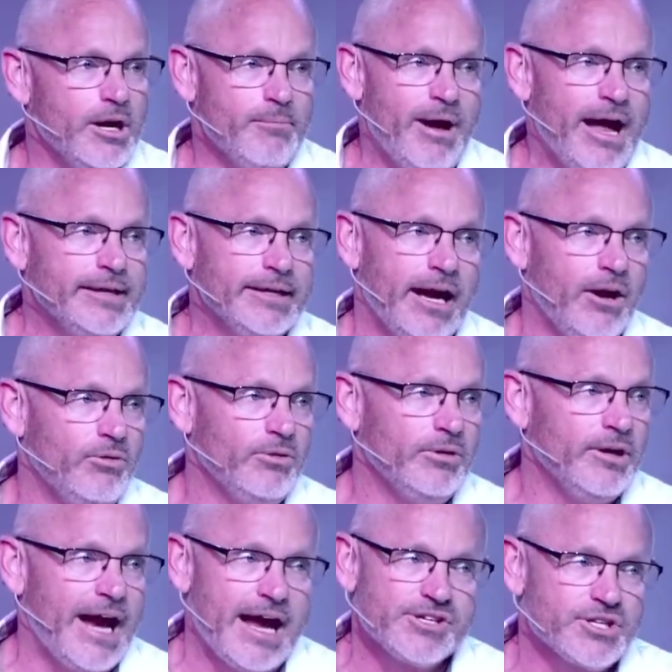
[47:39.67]
Come on
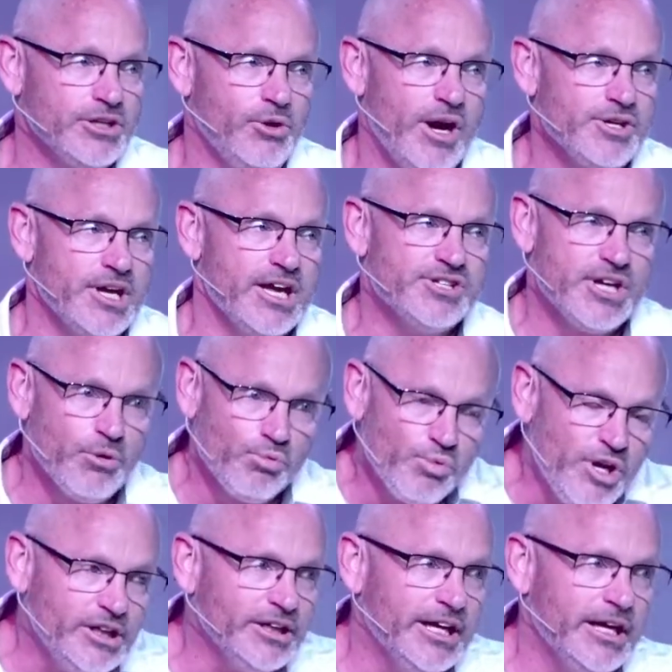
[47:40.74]
now, ask the question. Is he
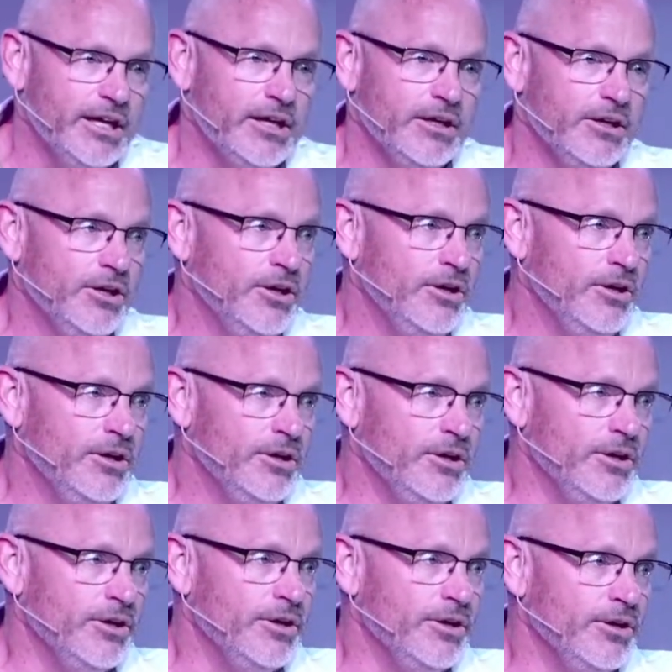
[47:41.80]
really
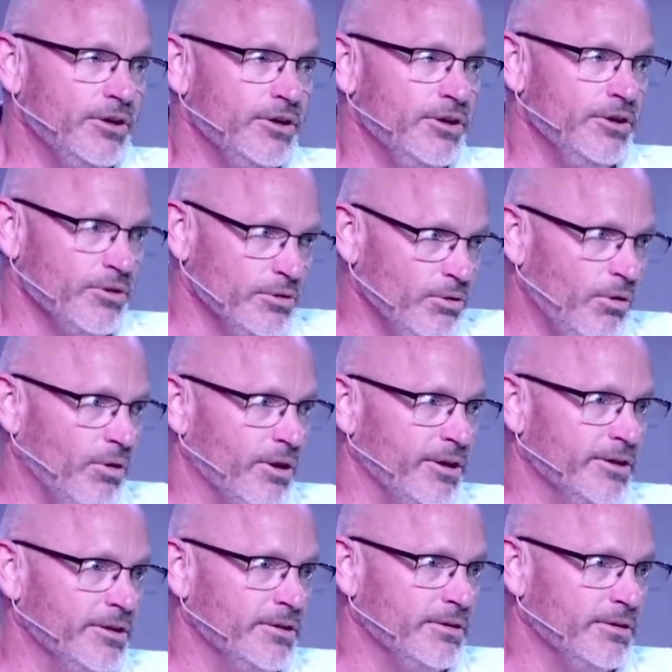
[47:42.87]
your Lord?